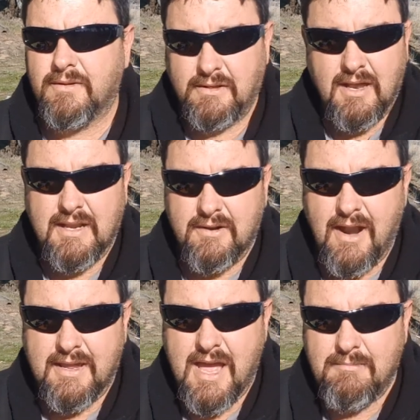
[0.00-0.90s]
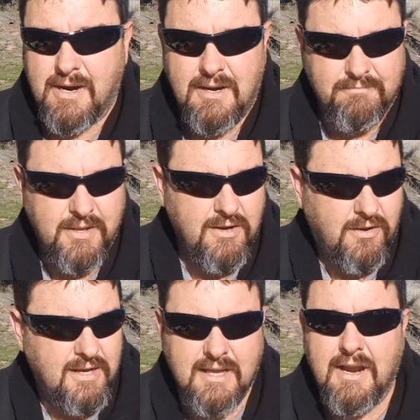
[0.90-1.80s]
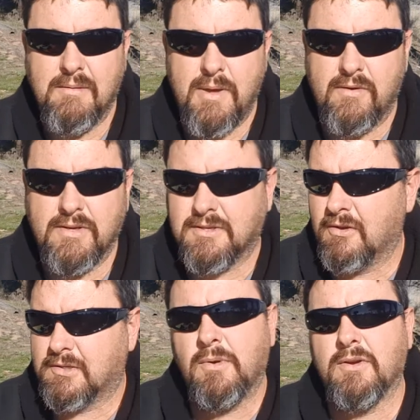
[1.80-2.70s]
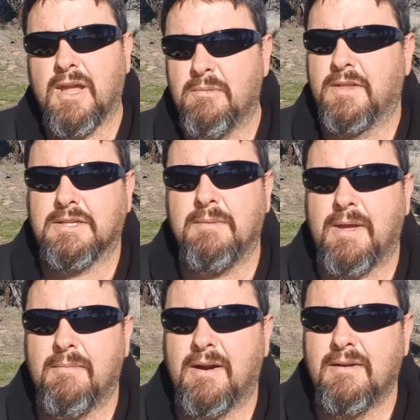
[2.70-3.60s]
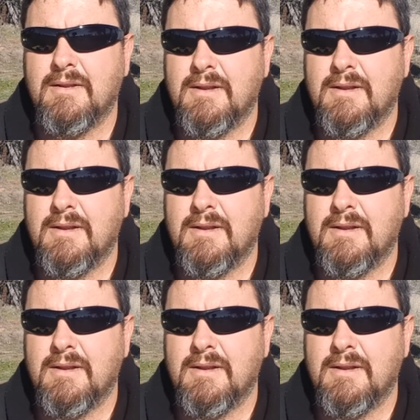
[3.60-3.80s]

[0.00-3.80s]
You're going to get a great camera, but you're not going to get any better results than what you'll get with a cheap camera.